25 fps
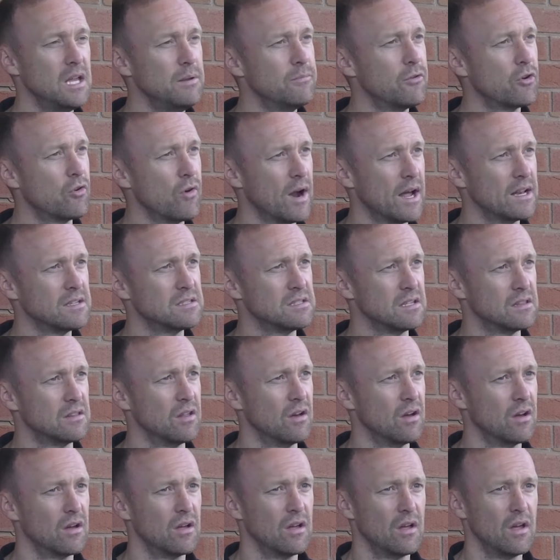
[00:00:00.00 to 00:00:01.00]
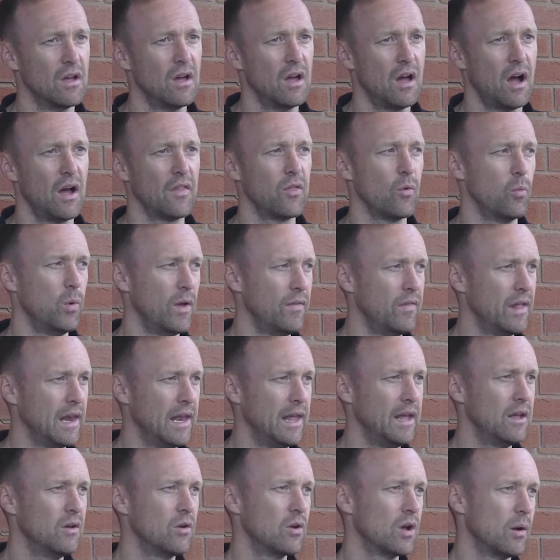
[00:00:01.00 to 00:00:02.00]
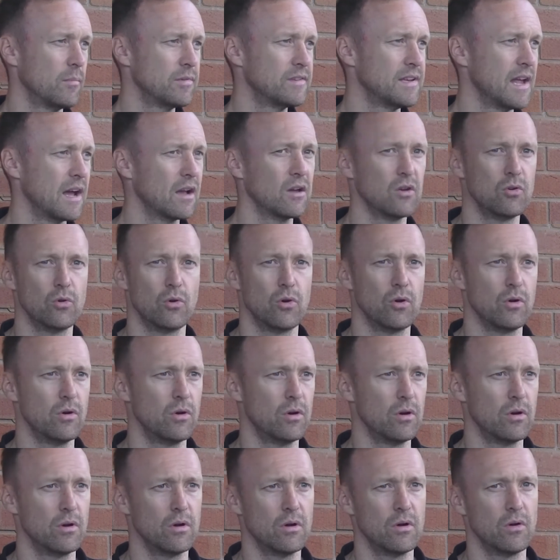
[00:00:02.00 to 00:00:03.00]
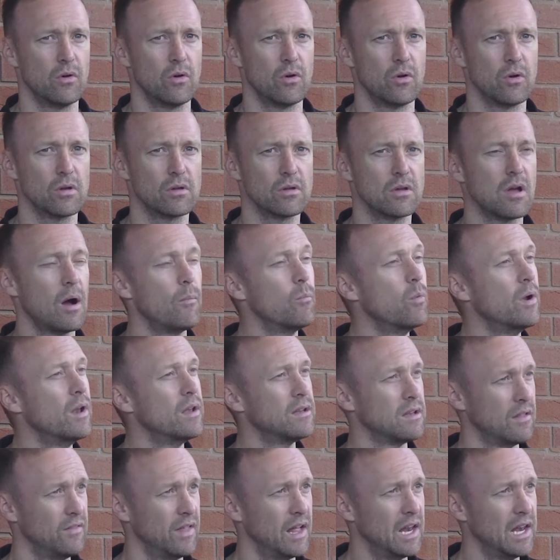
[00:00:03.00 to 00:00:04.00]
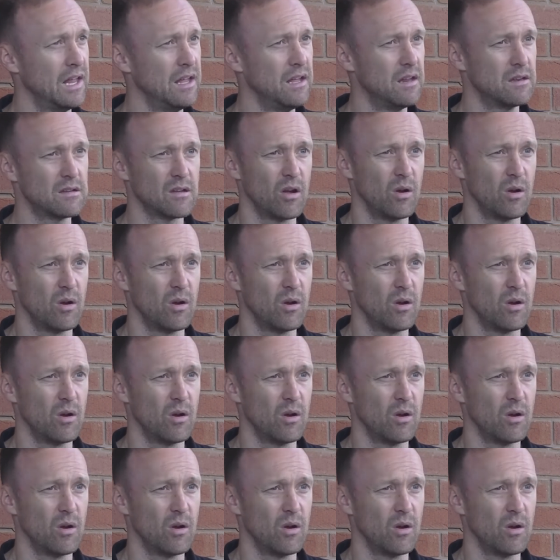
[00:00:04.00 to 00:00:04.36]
team for granted that either win the league or come second or cup winners in their league.